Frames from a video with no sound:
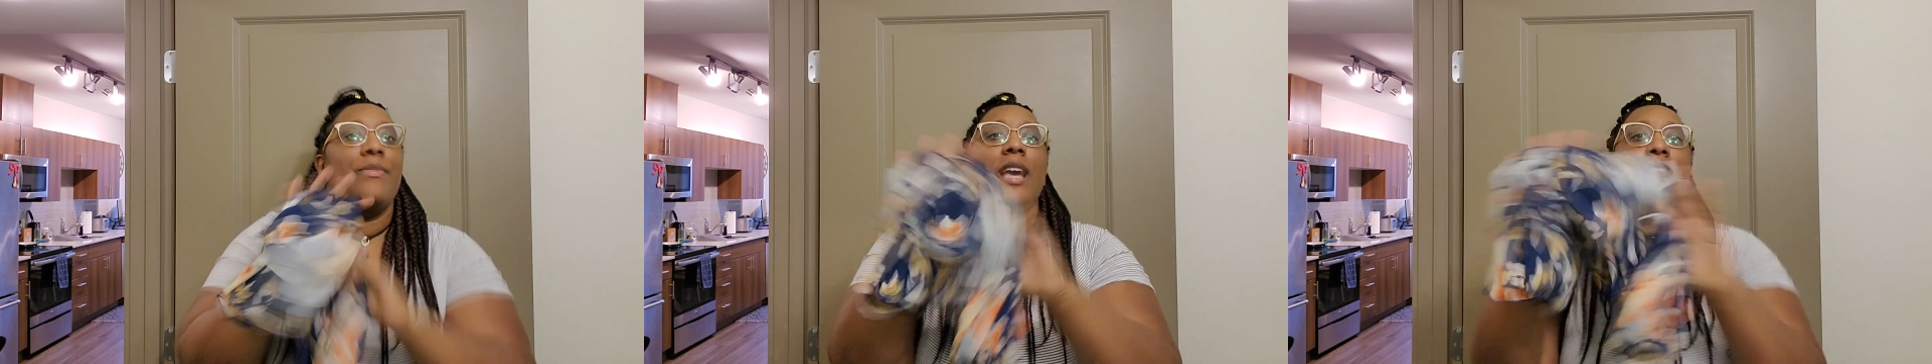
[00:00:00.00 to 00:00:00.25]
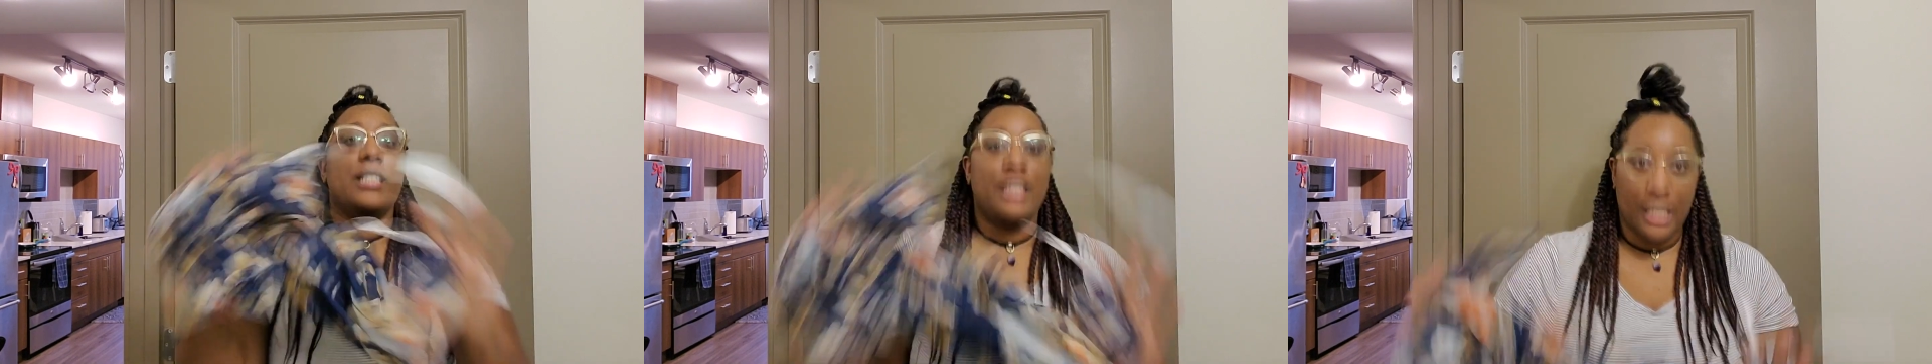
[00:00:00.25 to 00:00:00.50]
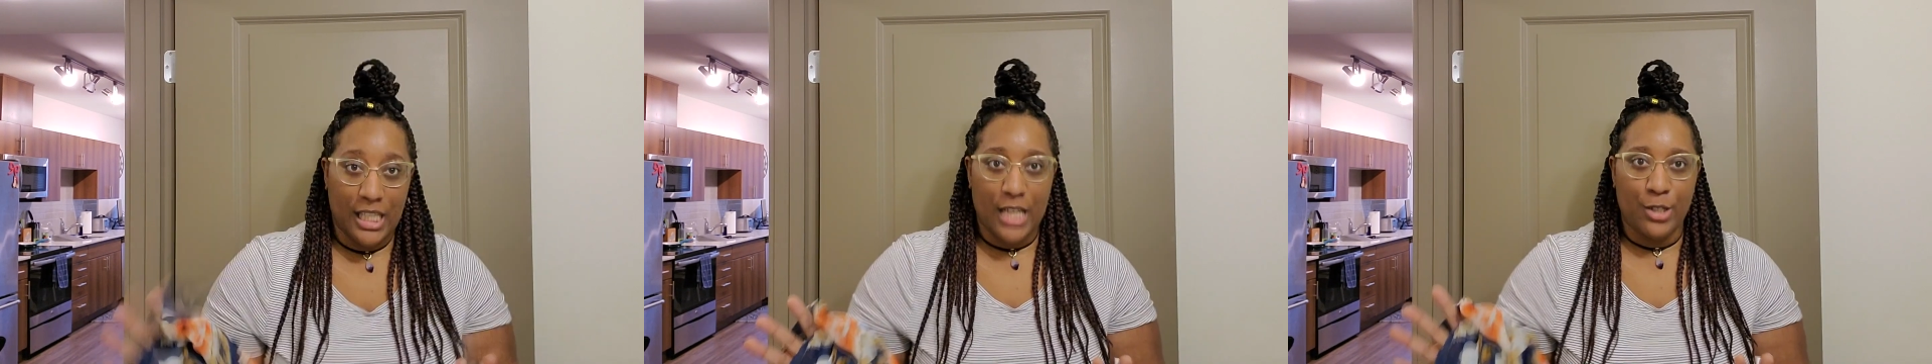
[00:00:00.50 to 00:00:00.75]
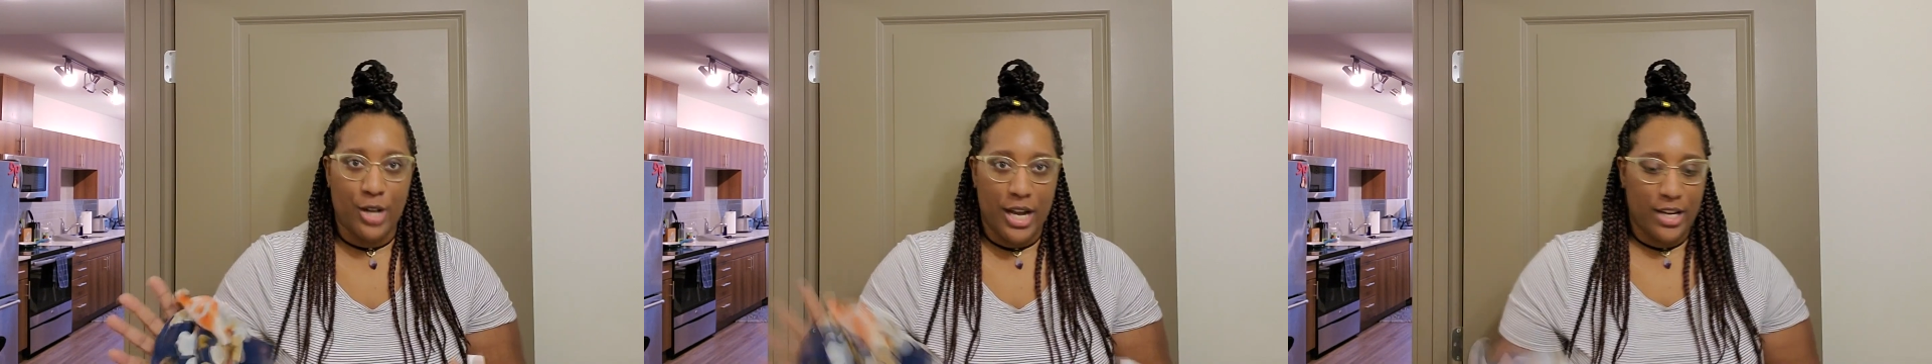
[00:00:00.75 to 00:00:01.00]
until I
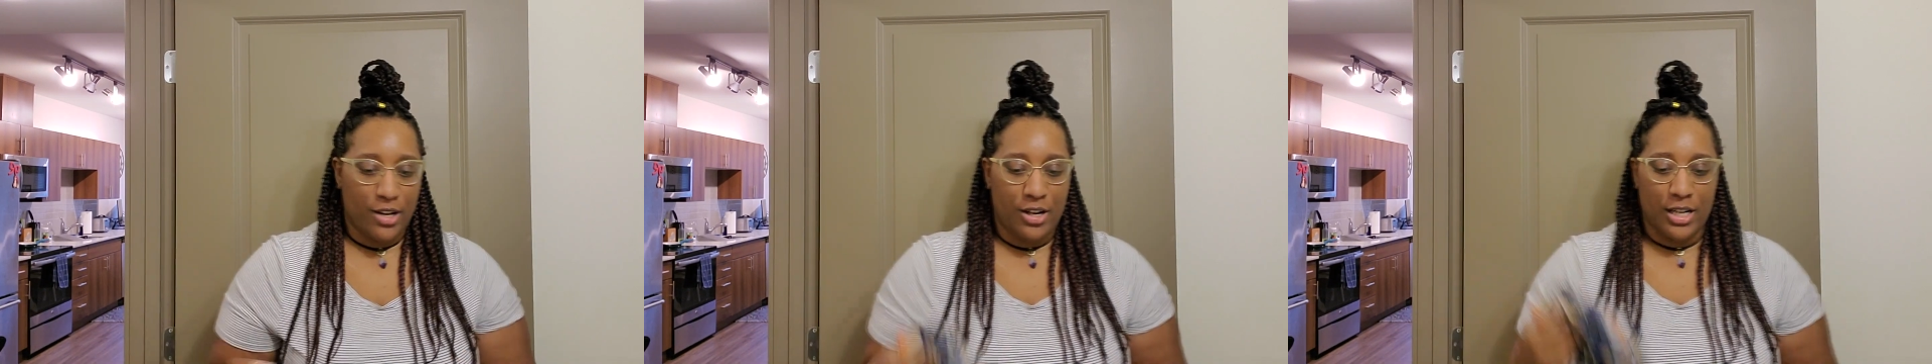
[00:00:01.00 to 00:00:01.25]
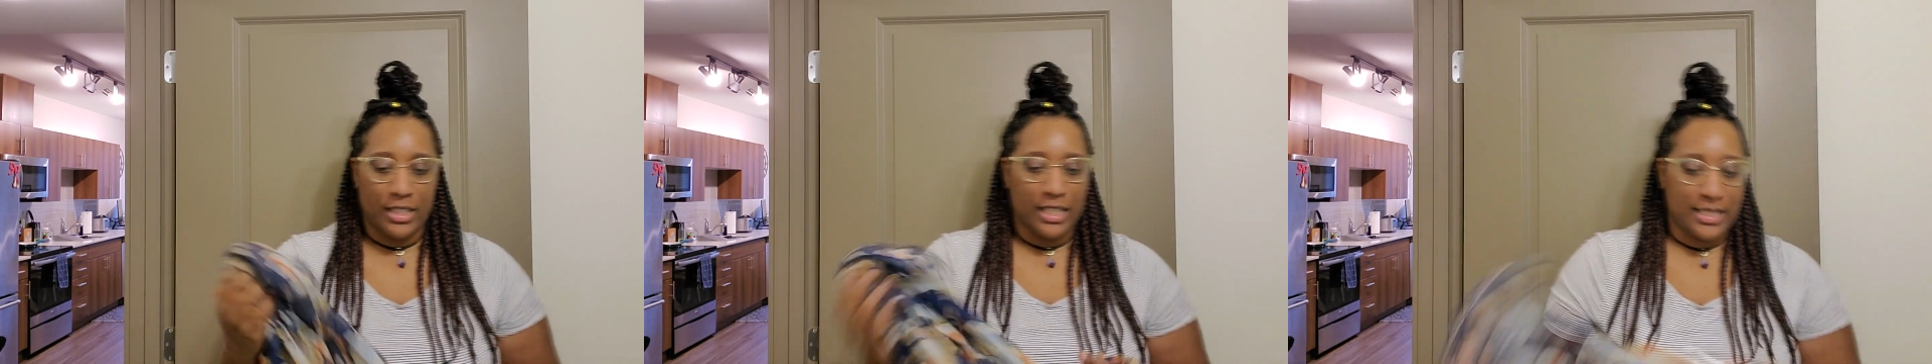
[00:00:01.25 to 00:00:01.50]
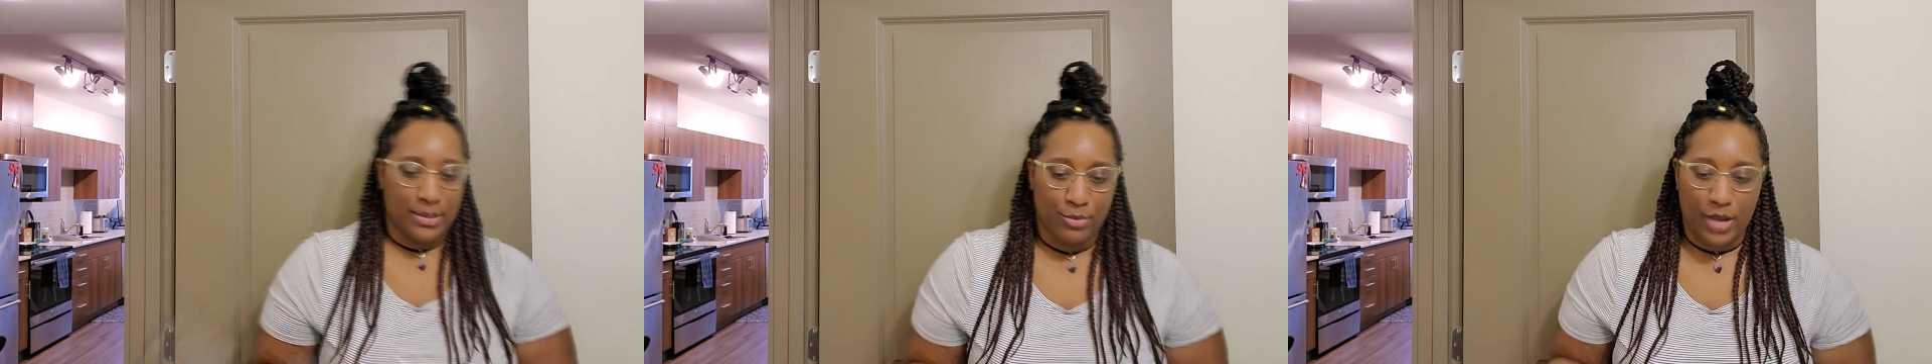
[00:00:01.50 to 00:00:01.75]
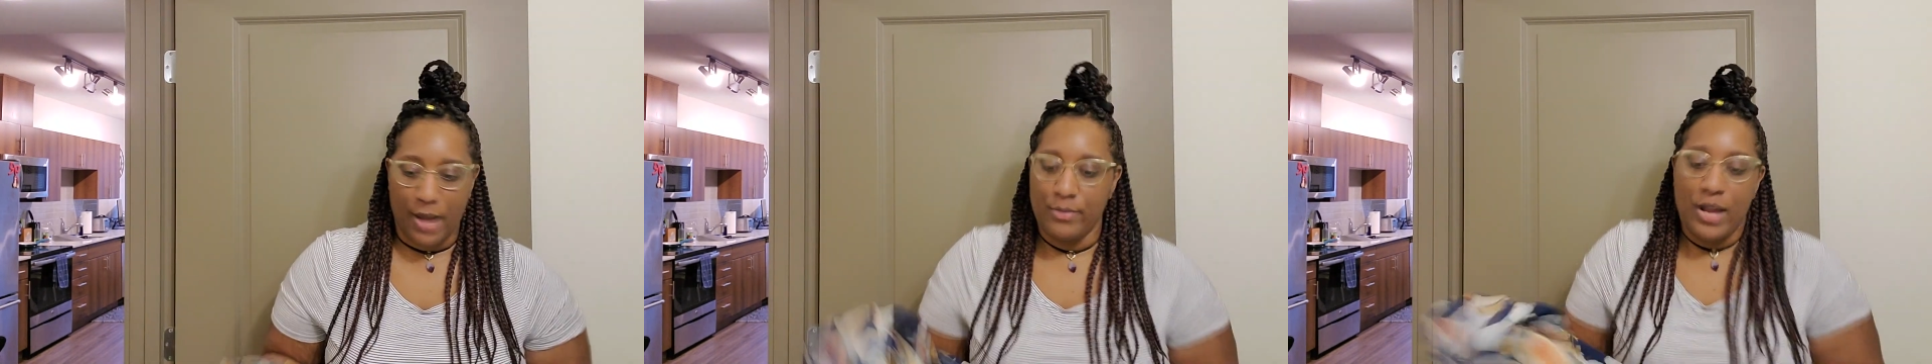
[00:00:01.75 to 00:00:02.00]
try it on, because I'm, I'm